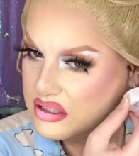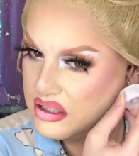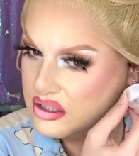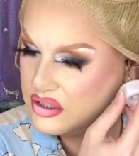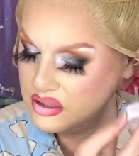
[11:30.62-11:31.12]

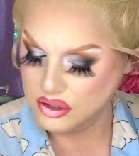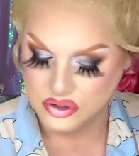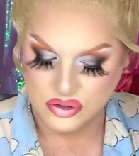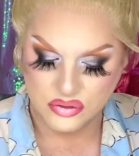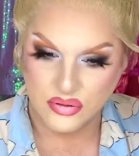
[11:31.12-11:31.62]
You don't need to go
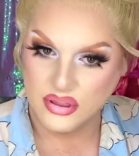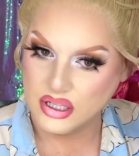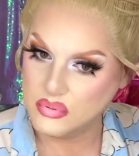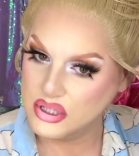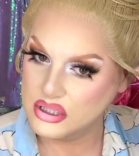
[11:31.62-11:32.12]
too thick
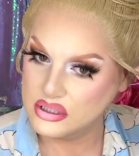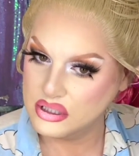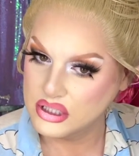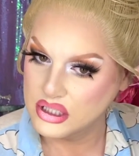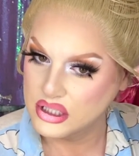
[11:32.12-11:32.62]
with it.
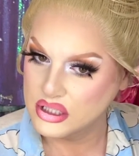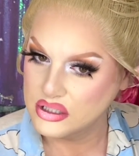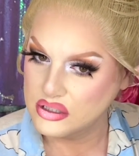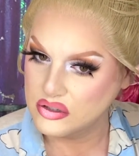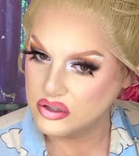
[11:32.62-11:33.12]

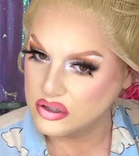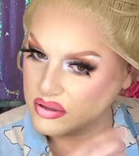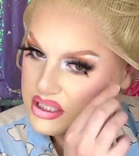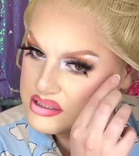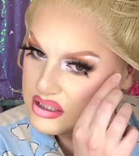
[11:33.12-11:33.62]
Don't go
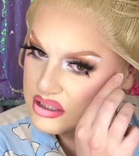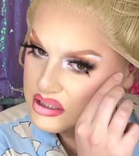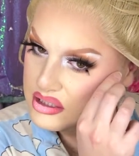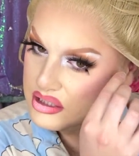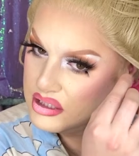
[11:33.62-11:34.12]
crazy.
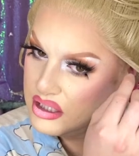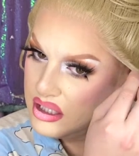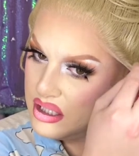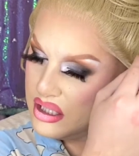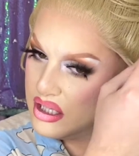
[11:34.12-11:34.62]

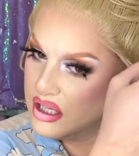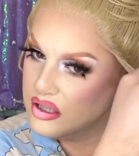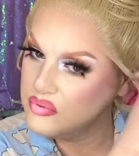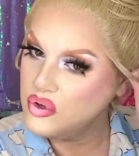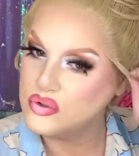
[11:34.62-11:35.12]

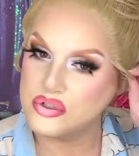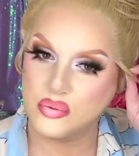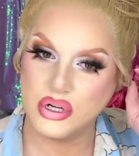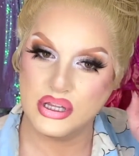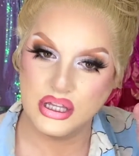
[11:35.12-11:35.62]
Also,
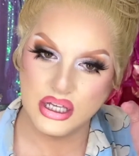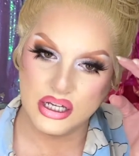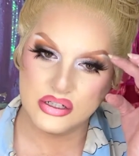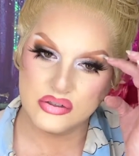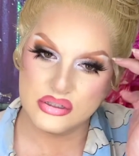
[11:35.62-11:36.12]
one thing I
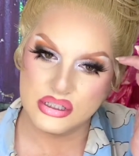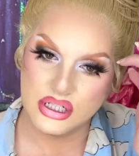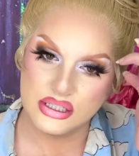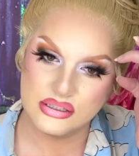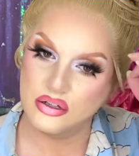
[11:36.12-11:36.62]
do
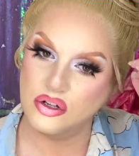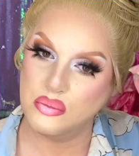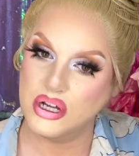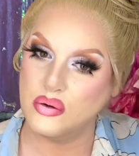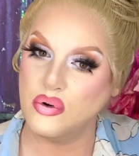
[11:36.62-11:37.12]
suggest, no
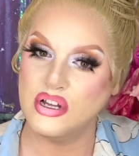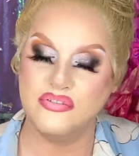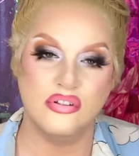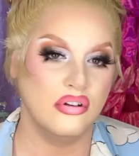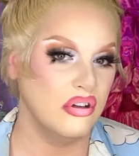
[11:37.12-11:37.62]
matter what, if
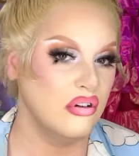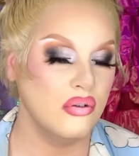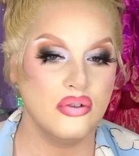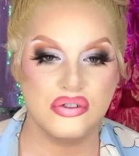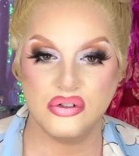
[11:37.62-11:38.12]
you've got long
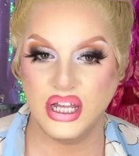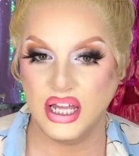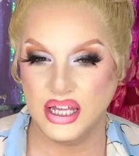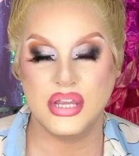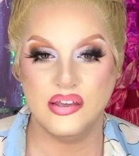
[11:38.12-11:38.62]
or short
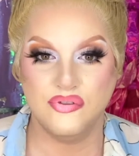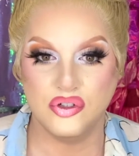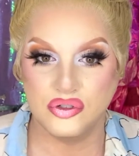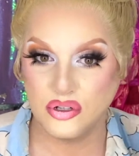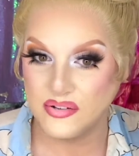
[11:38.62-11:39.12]
hair, if you
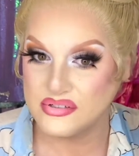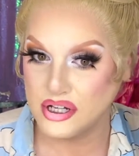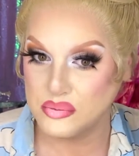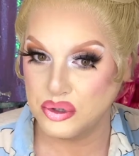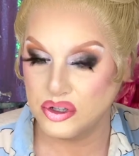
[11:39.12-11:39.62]
do have
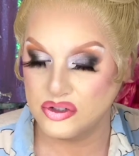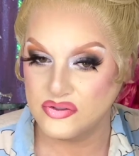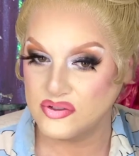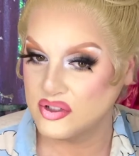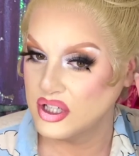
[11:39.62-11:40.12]

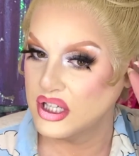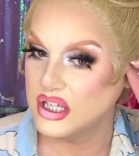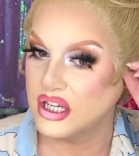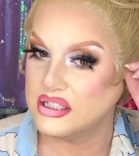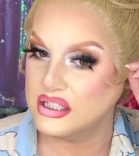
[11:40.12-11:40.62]
sideburns
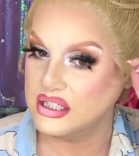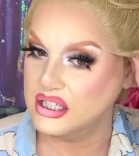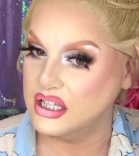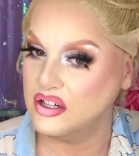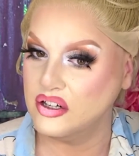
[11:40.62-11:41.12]
underneath
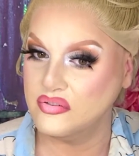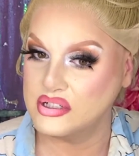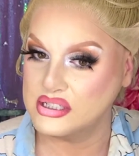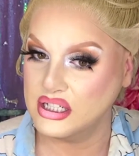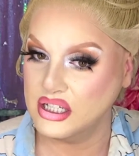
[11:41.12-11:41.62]
here,
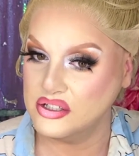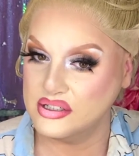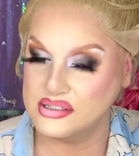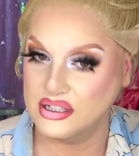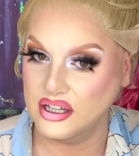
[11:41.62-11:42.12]
obviously you can
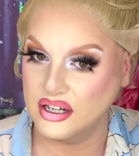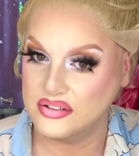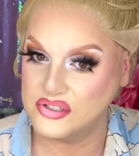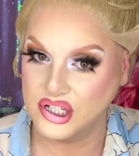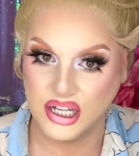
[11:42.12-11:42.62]
see I've
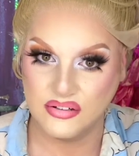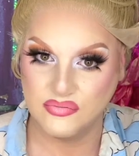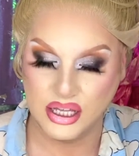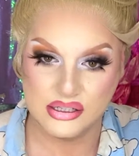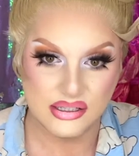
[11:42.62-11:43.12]

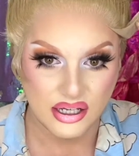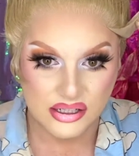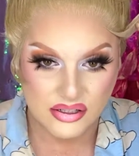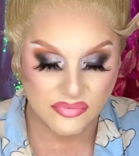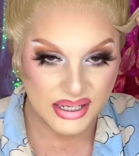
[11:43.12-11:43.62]
shaved the
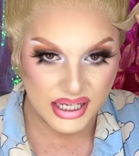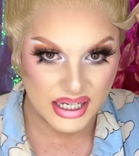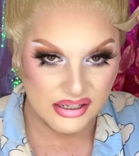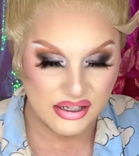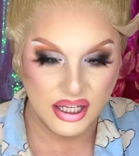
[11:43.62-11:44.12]
sides of my
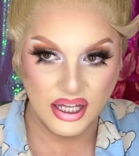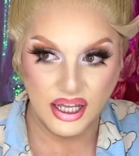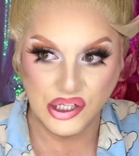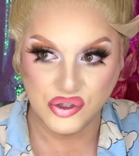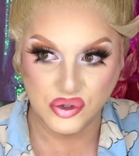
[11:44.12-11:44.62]
head,
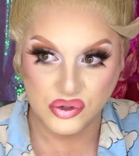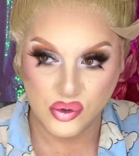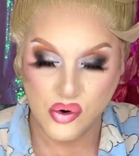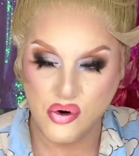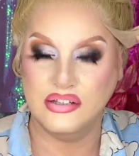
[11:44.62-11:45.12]
as you
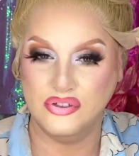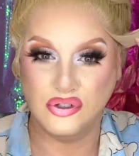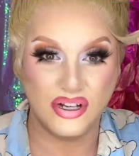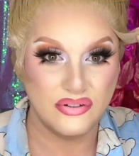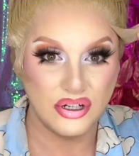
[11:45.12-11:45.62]
saw. If you do
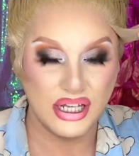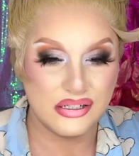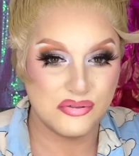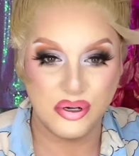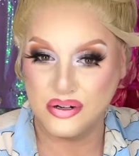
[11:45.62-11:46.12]
have long hair,
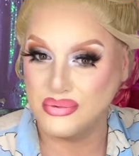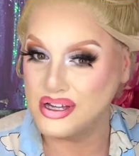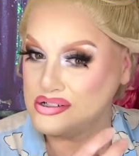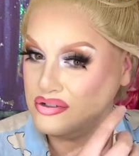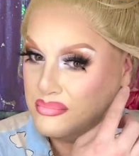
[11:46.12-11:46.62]
just bear in
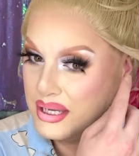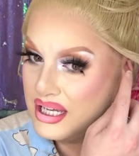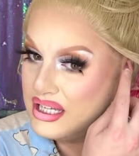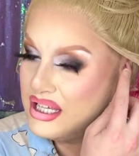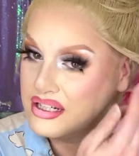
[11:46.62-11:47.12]
mind you
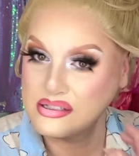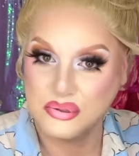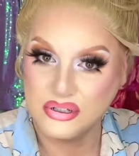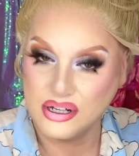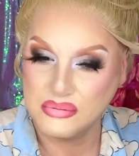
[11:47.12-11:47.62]
may get
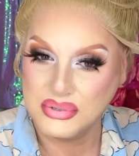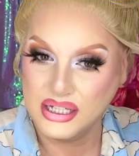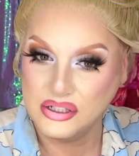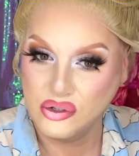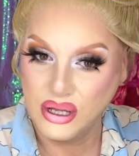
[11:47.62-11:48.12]
spirit gum
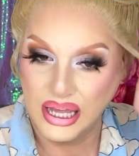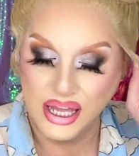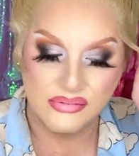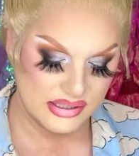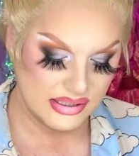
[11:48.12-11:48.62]
in your
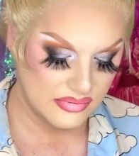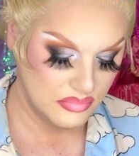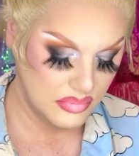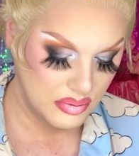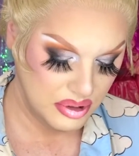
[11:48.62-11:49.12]
hair.
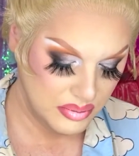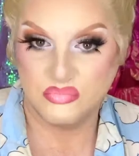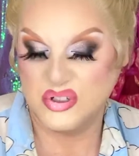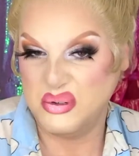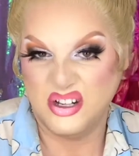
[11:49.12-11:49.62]
Some people,
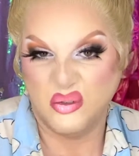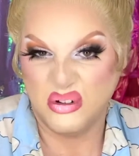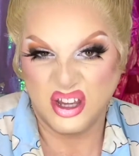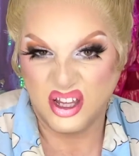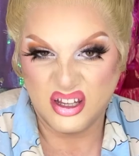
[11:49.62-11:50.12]
depending on what
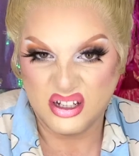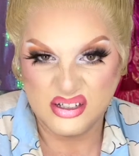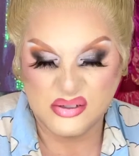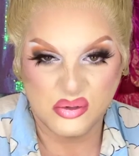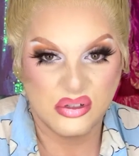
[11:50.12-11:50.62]
their hairline
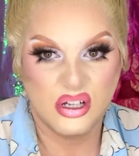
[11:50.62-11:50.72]
is, or